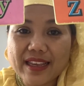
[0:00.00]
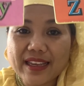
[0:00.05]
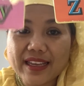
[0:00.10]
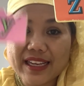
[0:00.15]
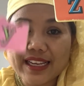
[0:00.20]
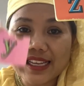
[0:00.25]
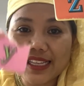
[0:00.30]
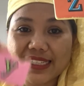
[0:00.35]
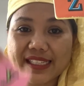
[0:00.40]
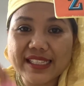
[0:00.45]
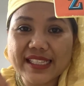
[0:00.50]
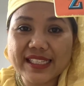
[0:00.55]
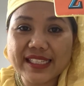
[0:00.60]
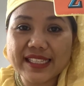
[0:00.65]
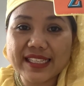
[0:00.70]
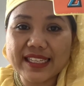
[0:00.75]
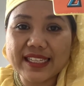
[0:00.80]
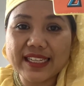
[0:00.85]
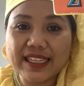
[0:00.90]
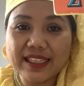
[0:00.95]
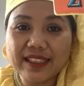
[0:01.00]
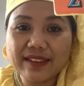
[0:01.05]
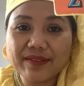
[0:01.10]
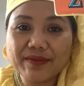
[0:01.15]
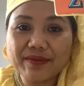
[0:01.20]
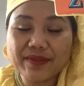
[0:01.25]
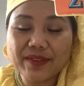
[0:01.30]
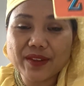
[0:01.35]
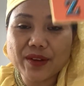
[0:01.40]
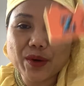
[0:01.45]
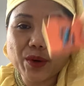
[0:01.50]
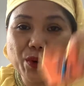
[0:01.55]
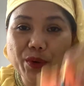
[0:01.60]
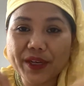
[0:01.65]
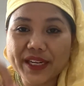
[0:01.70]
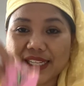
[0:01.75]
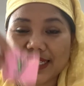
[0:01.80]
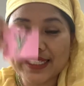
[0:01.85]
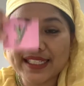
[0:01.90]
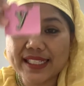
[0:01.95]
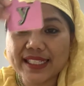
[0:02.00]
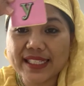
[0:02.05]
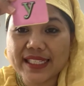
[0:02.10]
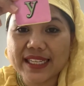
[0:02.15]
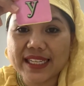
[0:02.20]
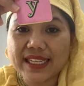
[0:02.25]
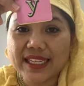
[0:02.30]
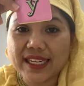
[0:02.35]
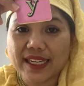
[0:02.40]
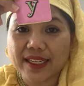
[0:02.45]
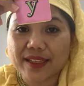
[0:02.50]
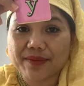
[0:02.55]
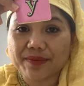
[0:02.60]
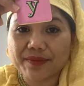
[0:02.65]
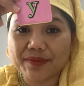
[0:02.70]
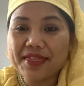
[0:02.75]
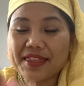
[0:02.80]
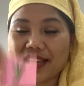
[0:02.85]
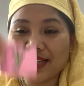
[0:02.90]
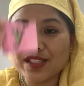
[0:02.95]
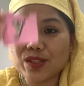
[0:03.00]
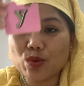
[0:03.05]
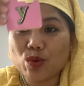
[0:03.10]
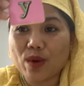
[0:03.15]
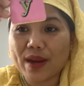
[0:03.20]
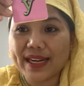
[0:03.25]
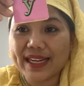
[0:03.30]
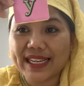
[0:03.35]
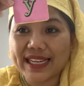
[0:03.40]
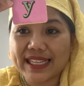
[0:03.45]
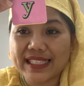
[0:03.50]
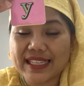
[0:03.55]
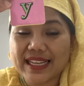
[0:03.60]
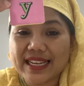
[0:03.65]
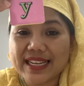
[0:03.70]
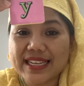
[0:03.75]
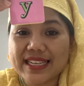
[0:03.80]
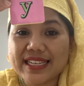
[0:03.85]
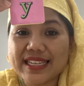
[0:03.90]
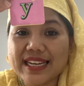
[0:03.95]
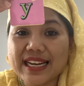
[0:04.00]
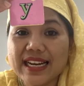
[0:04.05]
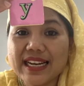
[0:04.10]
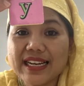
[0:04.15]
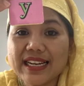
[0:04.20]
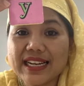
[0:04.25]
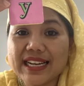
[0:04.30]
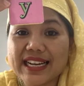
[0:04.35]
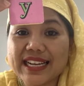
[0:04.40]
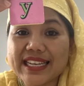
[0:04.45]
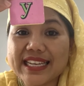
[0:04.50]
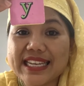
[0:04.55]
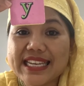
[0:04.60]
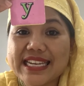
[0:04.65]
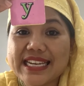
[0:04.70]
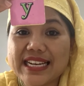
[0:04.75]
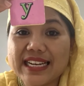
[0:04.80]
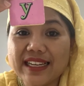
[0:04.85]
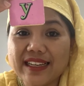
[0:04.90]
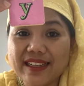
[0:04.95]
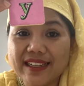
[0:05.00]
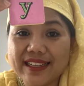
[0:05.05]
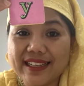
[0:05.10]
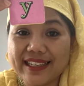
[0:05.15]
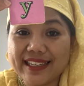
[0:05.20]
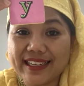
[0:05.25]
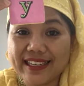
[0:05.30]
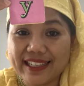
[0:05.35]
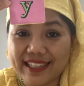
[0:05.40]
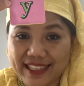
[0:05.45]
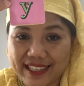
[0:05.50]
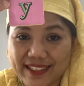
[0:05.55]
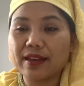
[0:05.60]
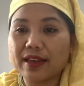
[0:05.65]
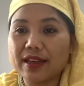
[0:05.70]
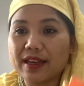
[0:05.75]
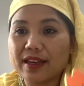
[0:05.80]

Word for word: Is this ya or is this ya? This one is ya, ya, ya.